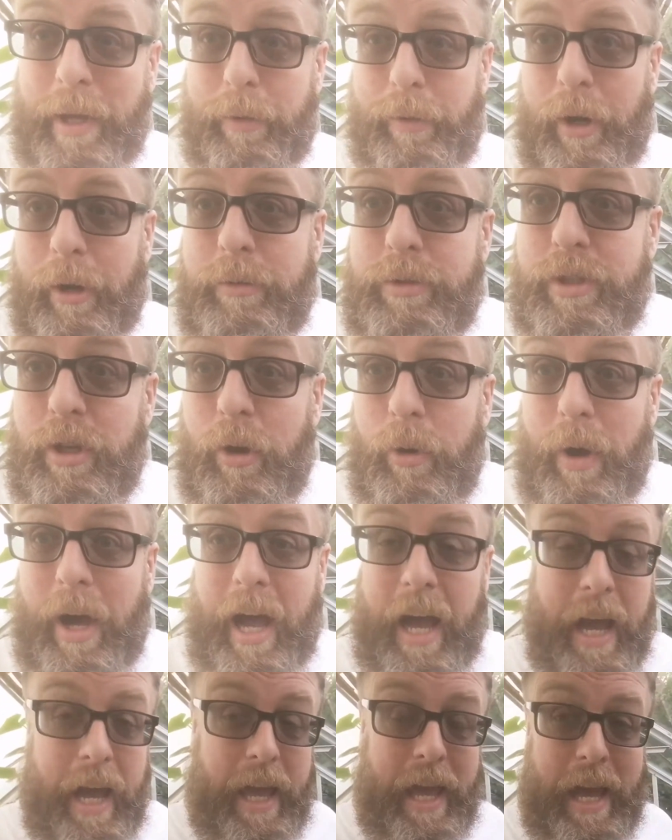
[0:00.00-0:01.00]
Pig Row. So
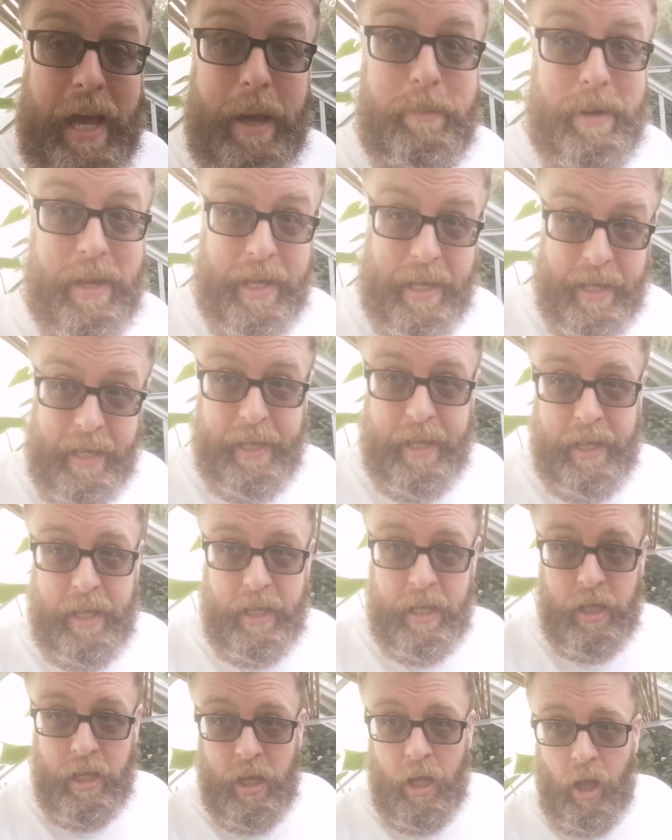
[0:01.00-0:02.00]
I am
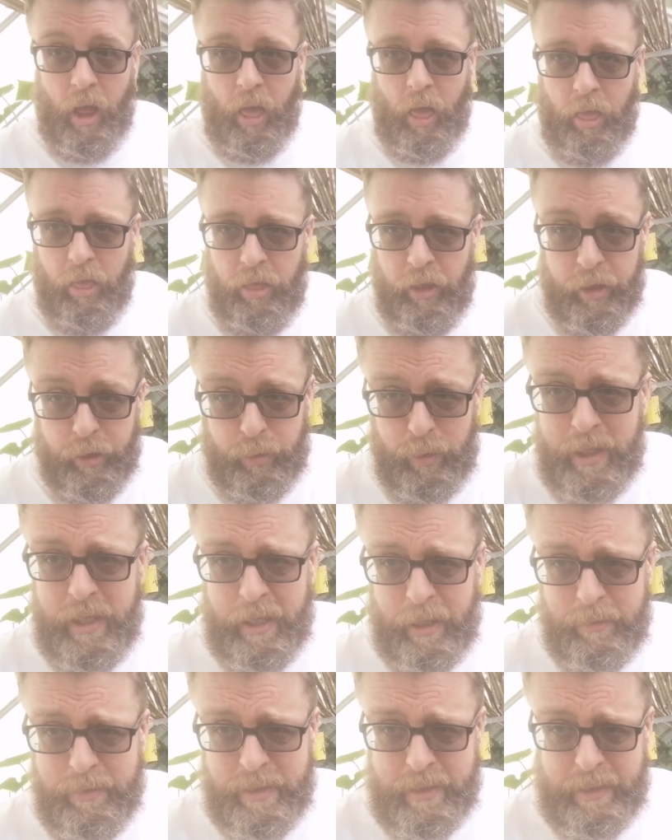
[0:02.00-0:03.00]
in the
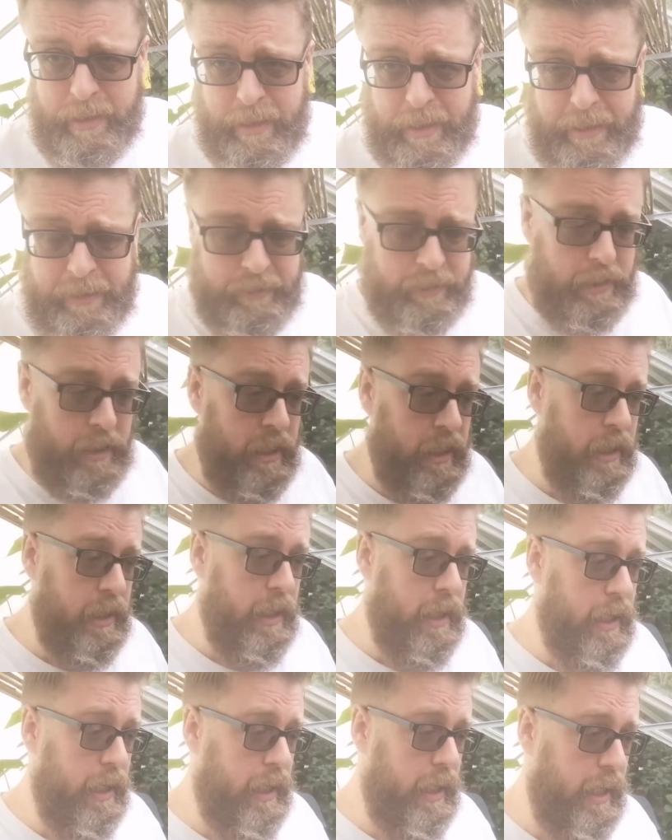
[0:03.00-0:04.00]
greenhouse today
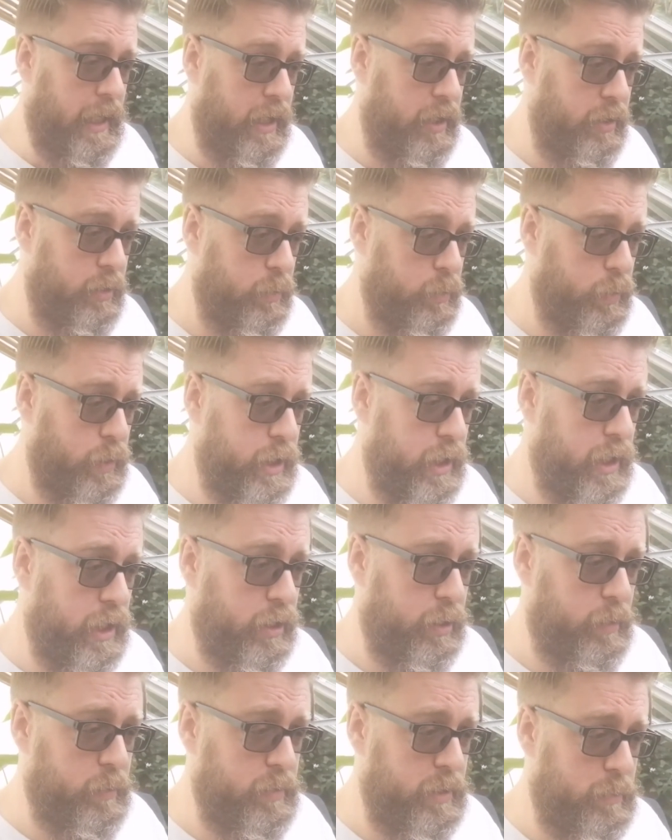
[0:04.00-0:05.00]
and we
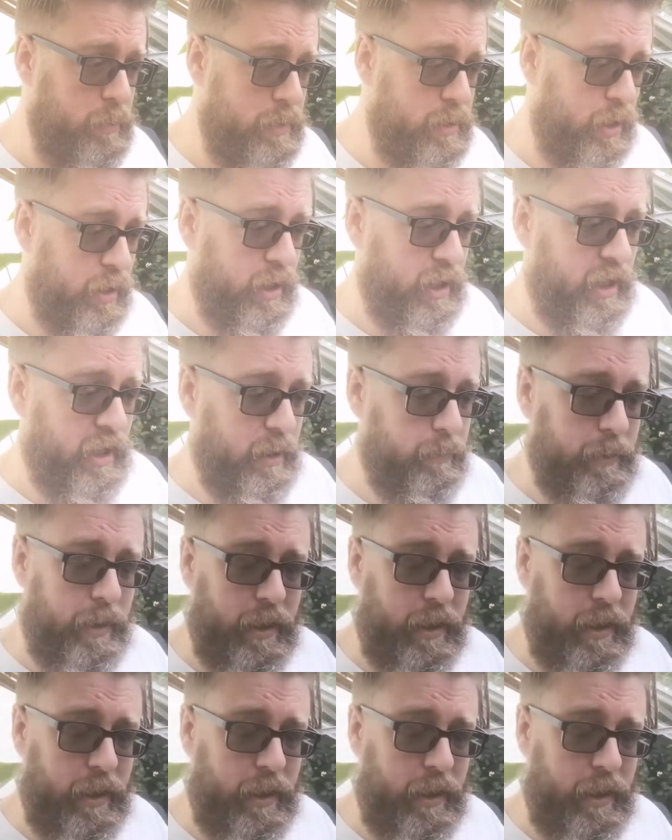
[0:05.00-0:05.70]
are going to be talking